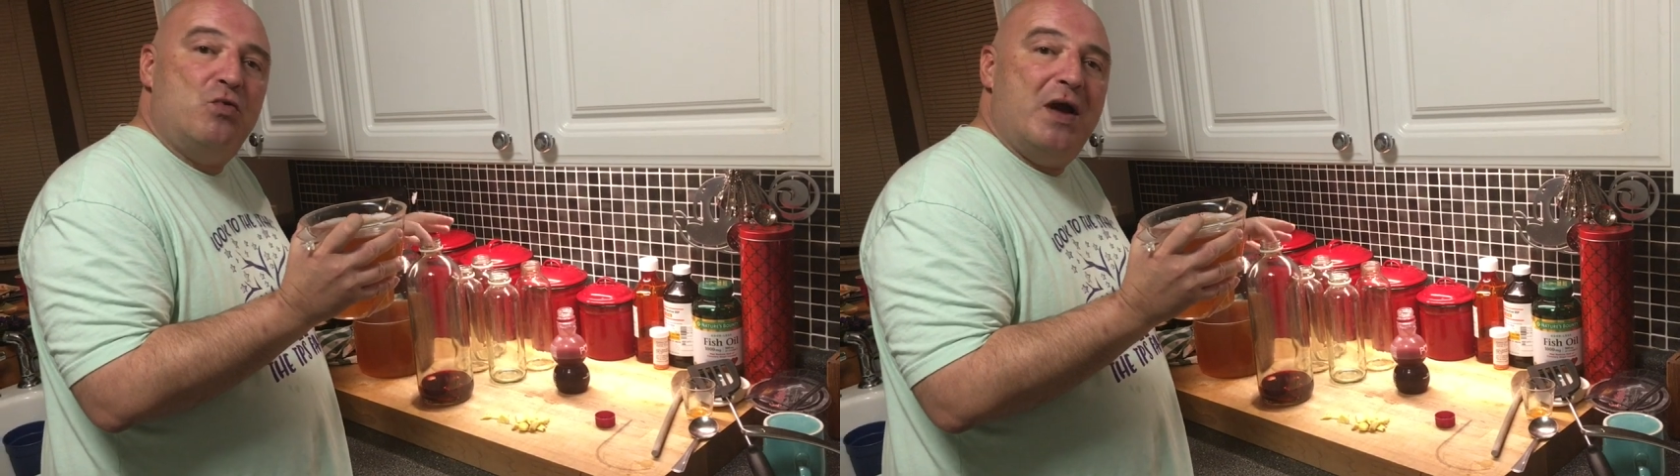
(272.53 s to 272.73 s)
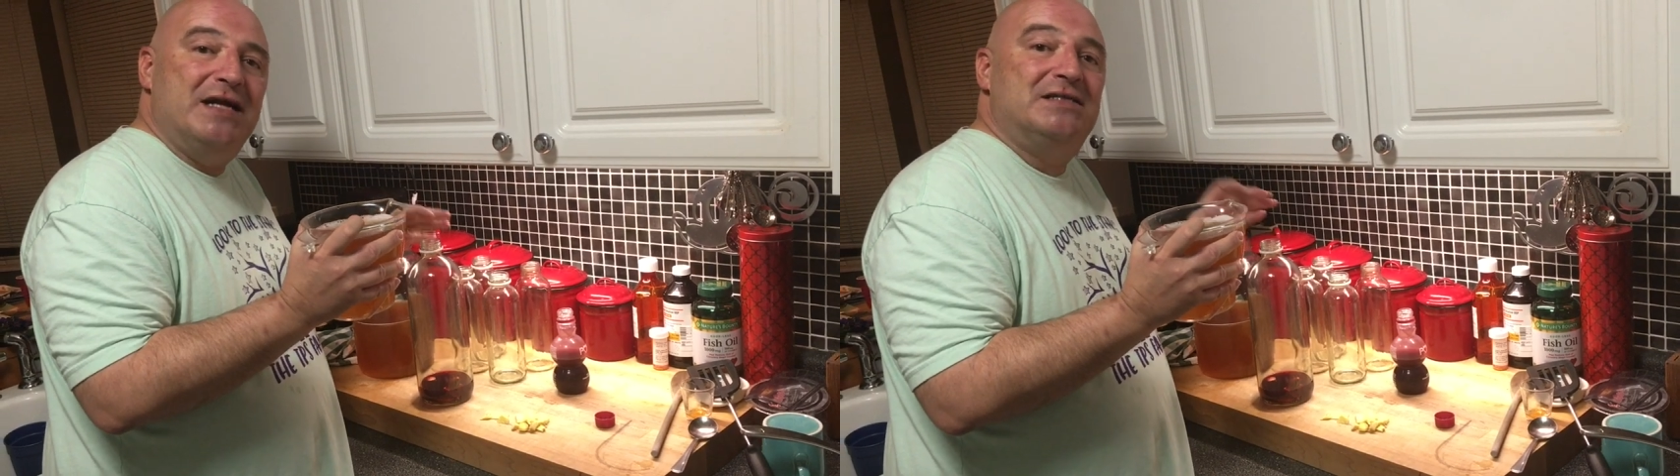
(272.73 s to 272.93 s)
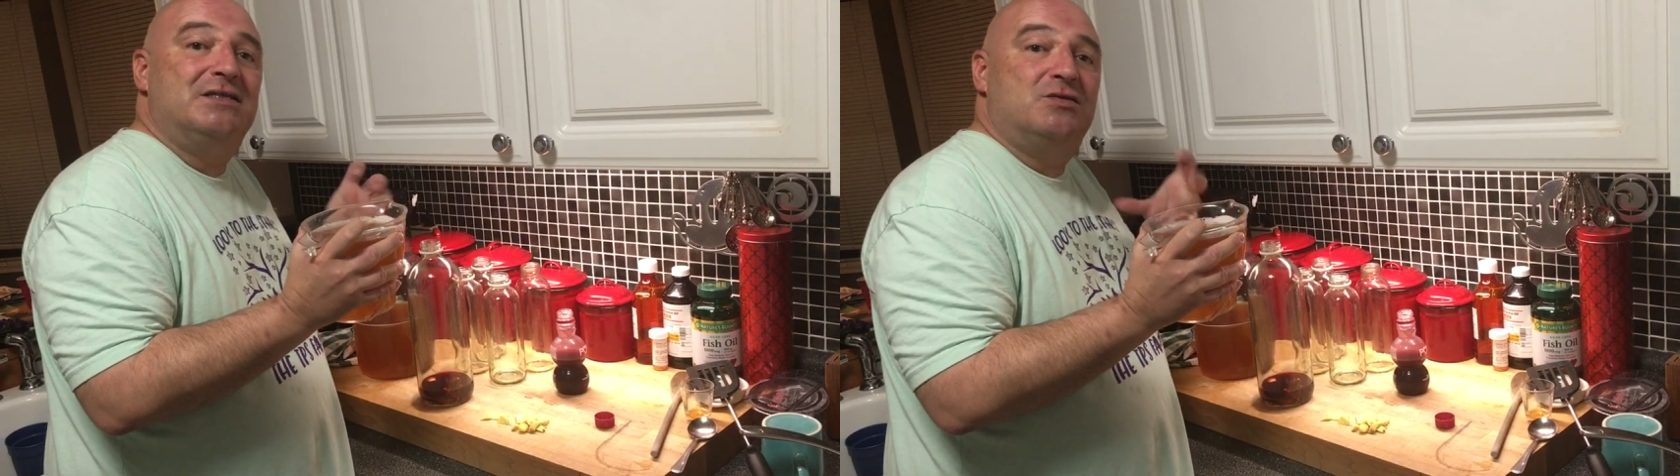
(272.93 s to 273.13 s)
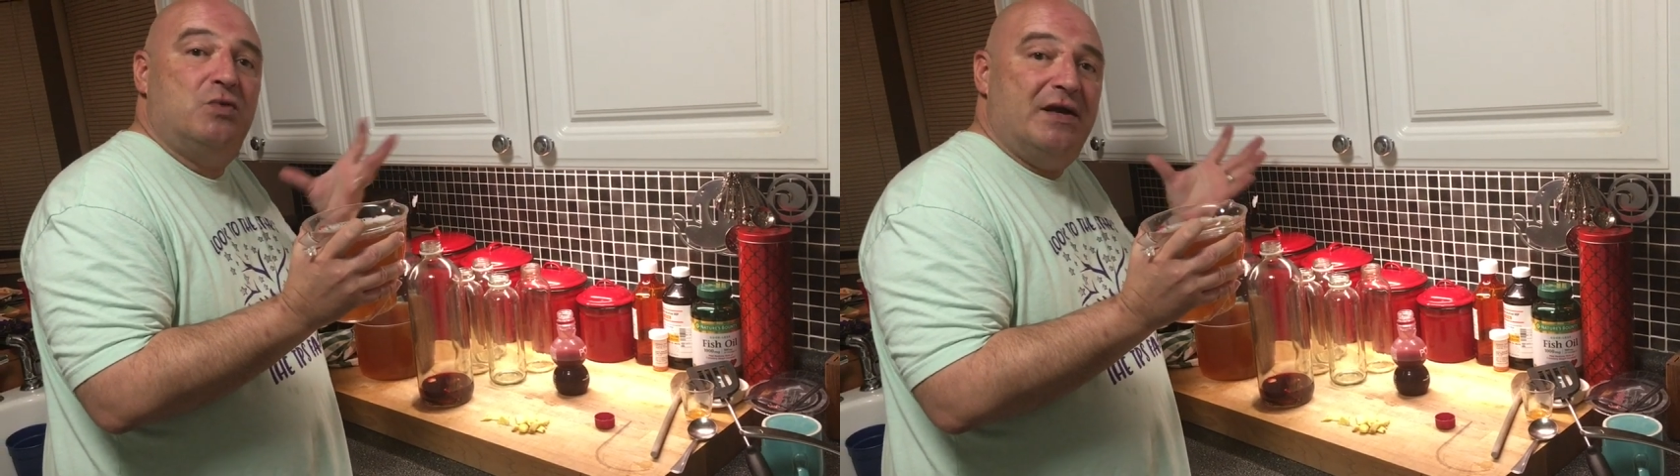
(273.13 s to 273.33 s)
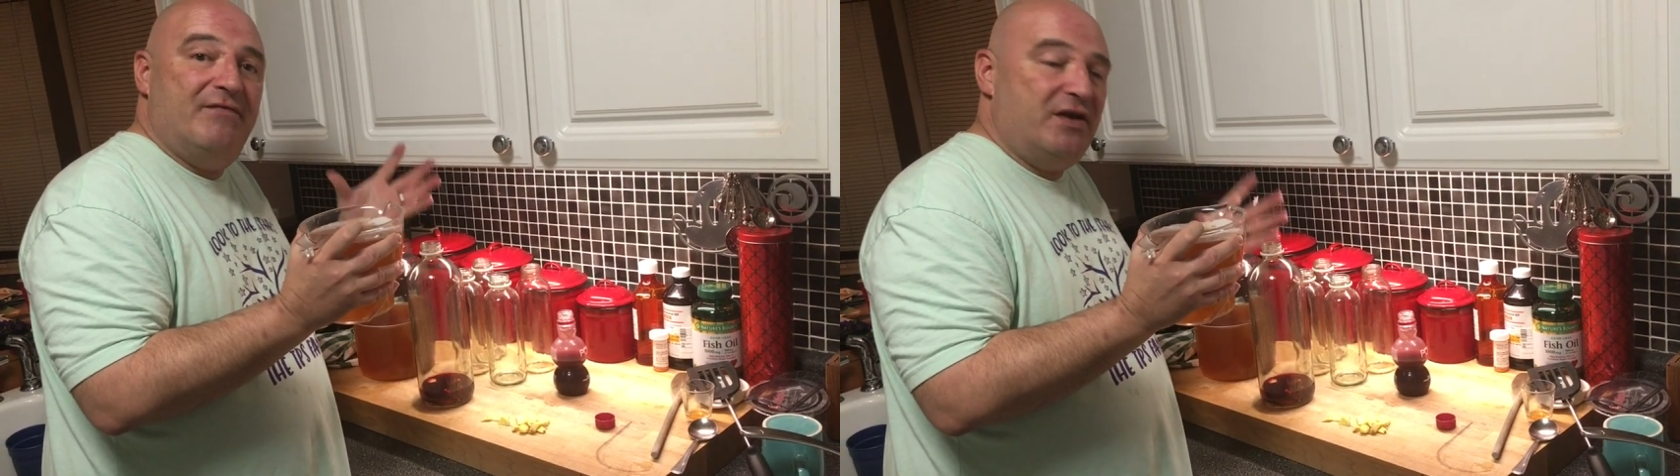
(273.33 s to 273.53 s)
raisins
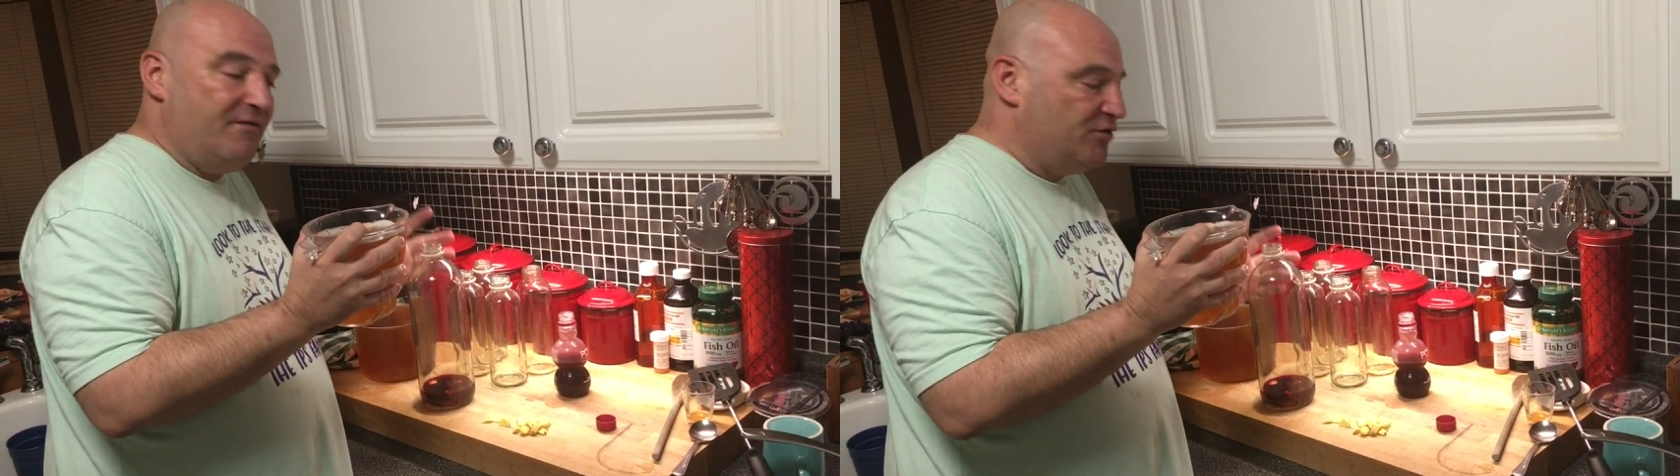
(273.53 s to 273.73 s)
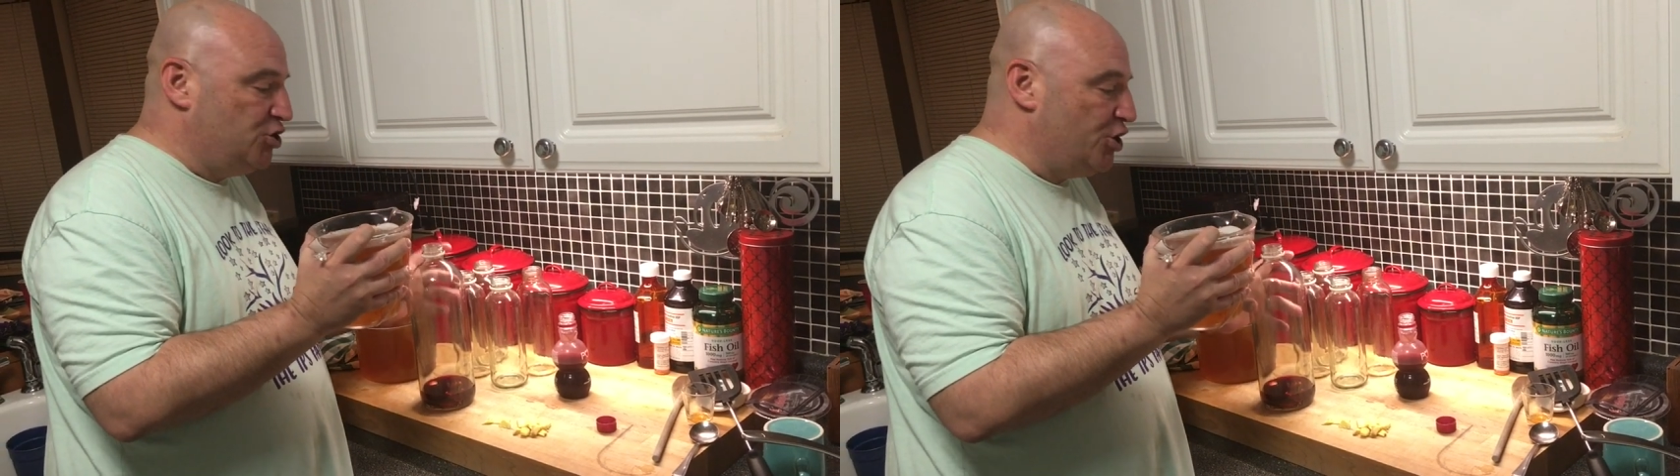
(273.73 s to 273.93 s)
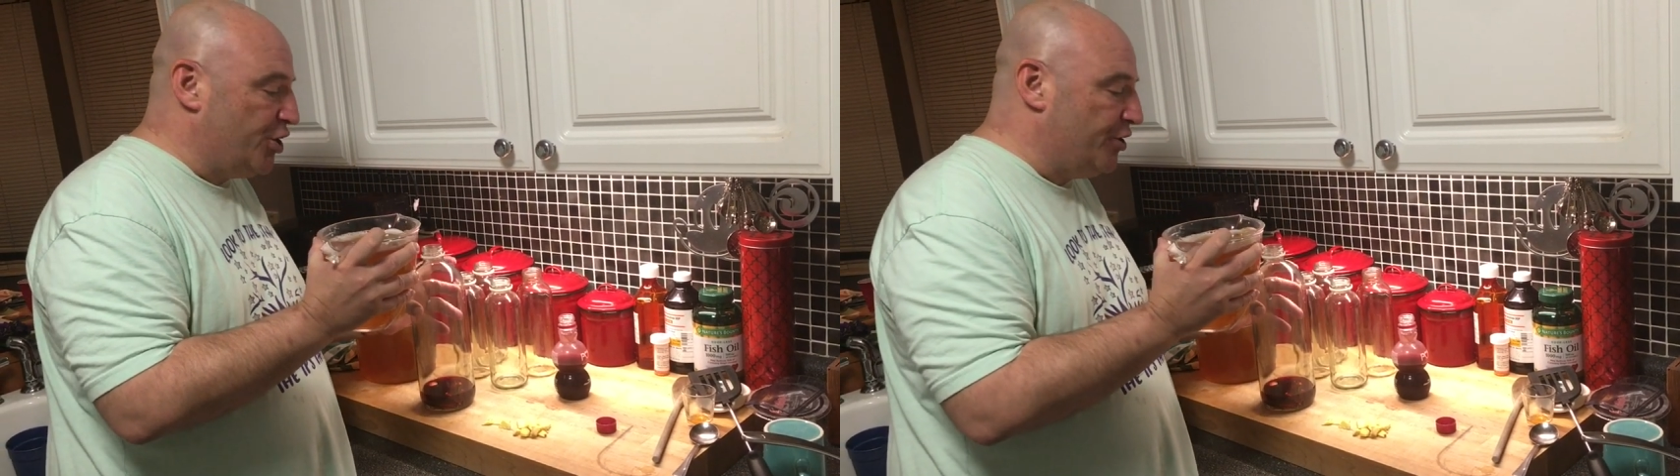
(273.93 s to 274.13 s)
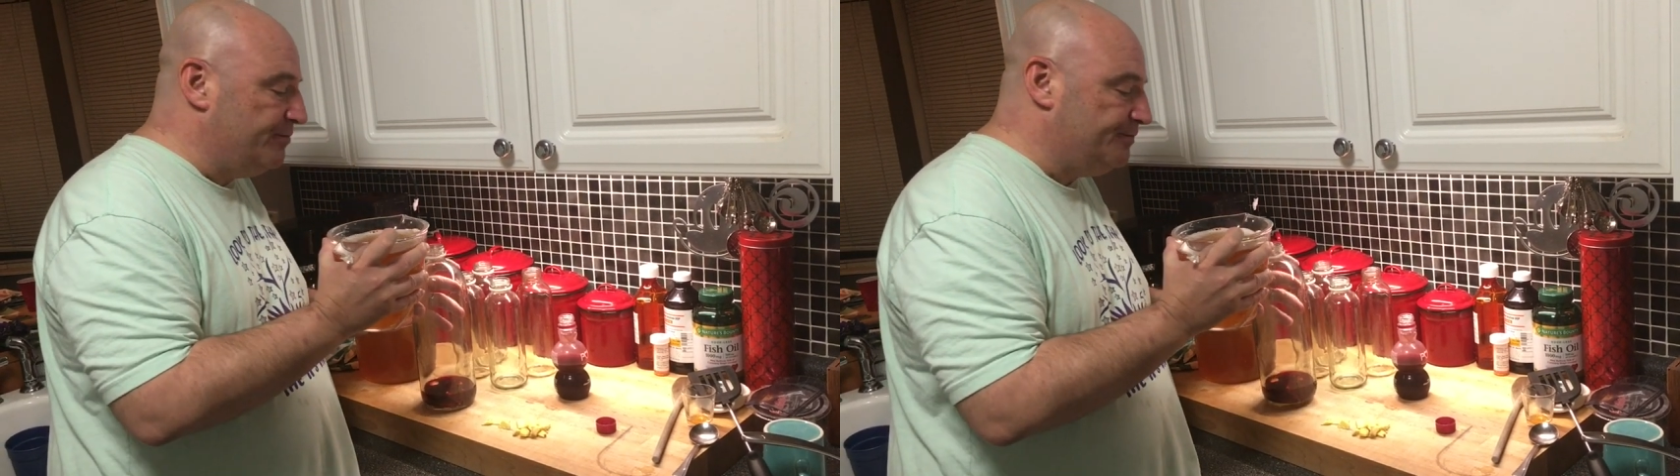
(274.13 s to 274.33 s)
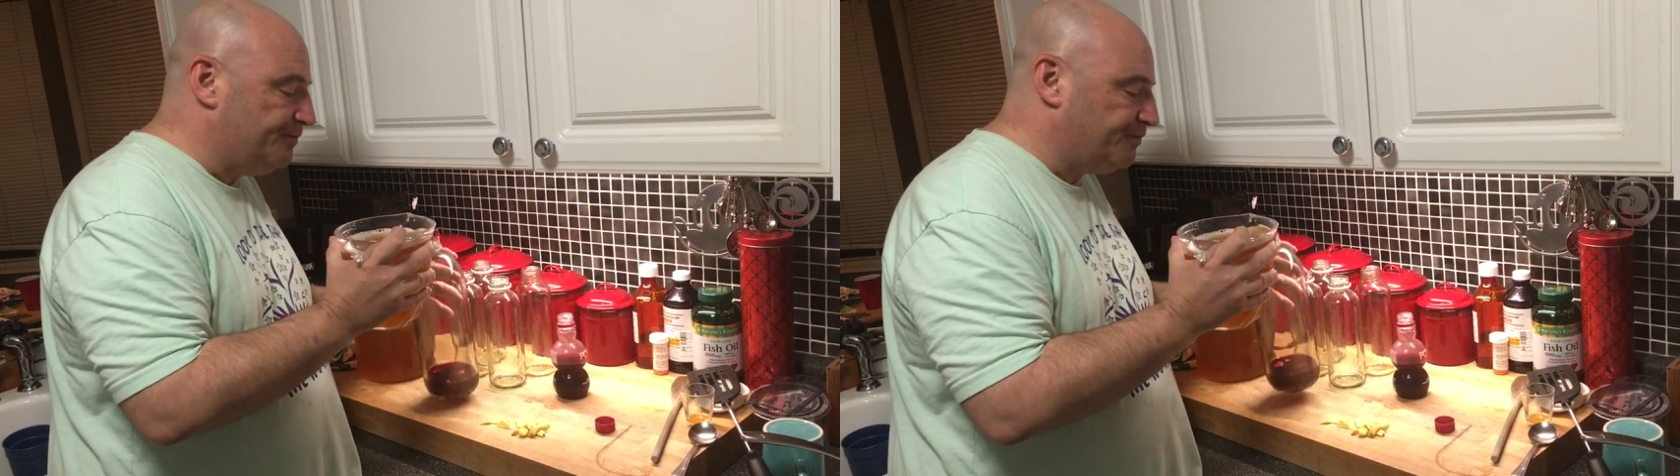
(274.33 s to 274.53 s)
will give enough sugar